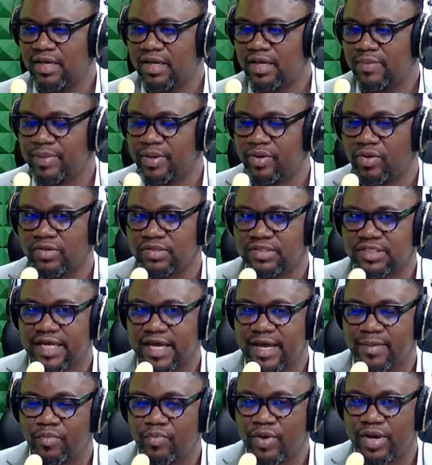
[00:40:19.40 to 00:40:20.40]
because
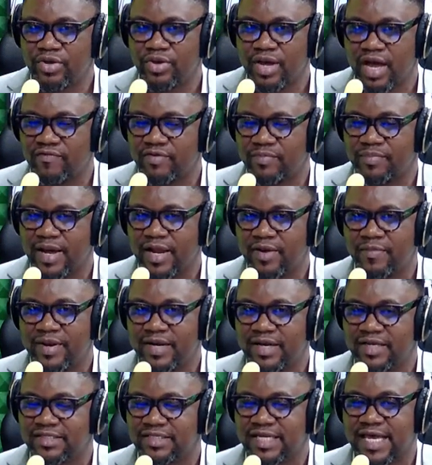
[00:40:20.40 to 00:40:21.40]
when you have the parliament,
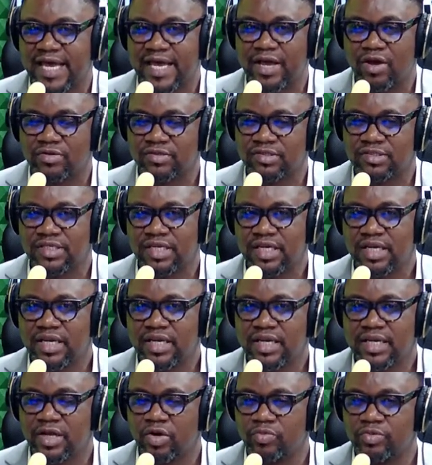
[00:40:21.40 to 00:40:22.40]
there's chaos.
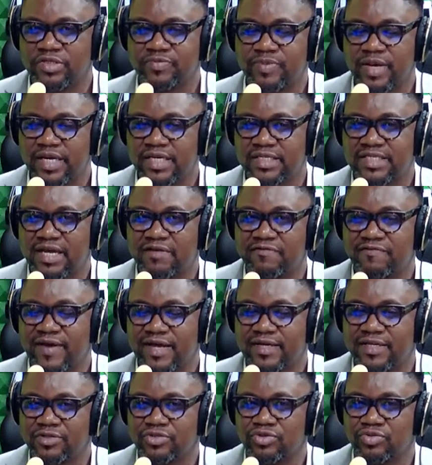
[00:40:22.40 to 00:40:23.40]
They'll be spending time
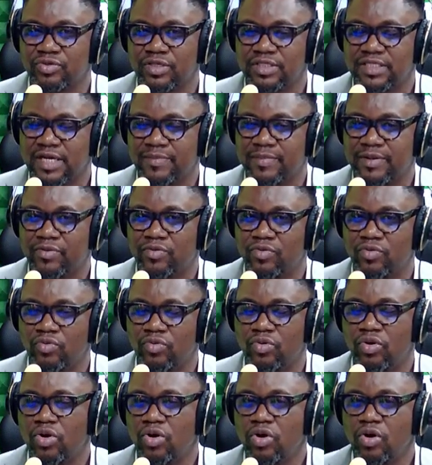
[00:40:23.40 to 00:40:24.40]
fighting to determine who,
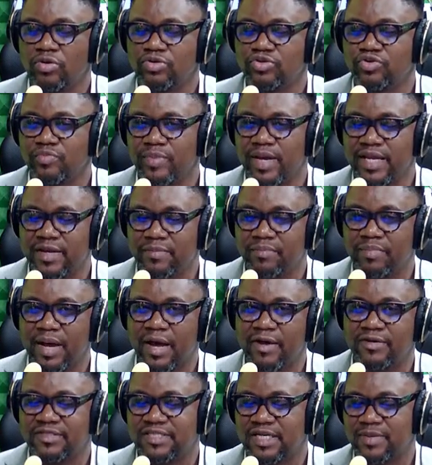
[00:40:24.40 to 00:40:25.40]
or to remain in
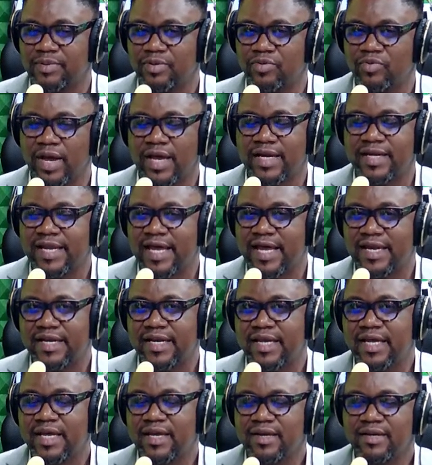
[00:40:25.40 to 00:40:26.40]
power, determine who. And then
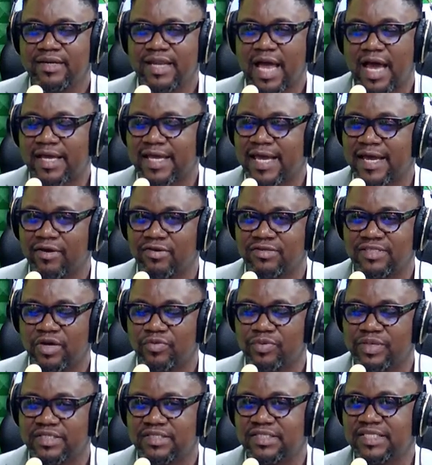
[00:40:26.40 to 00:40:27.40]
that chaos that
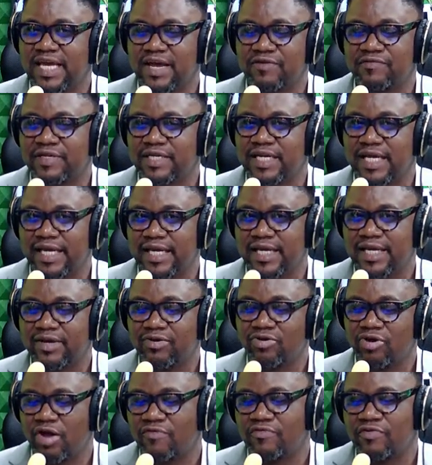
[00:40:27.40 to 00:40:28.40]
we see every day,
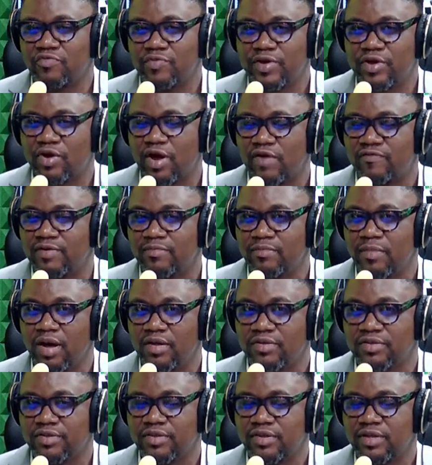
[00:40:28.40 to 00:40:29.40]
or every week, or every
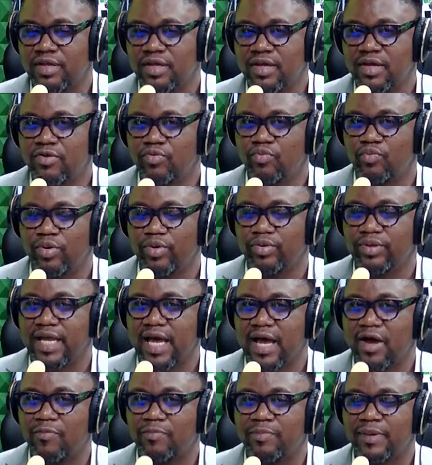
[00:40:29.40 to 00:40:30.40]
month, will
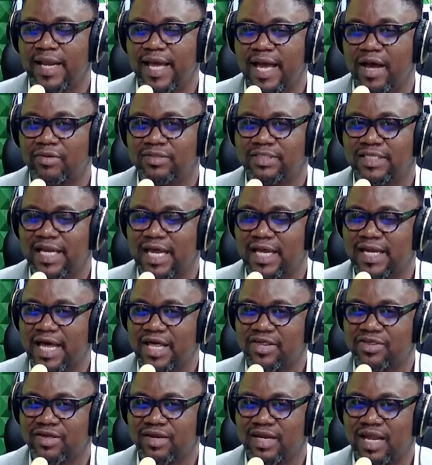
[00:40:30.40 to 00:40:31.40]
now play out in our
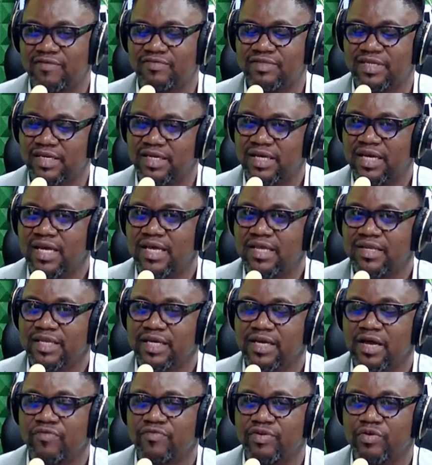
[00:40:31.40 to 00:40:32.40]
national lives, and the
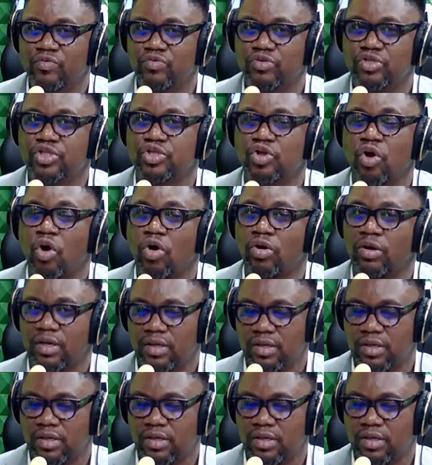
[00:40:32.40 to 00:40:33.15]
country will stall.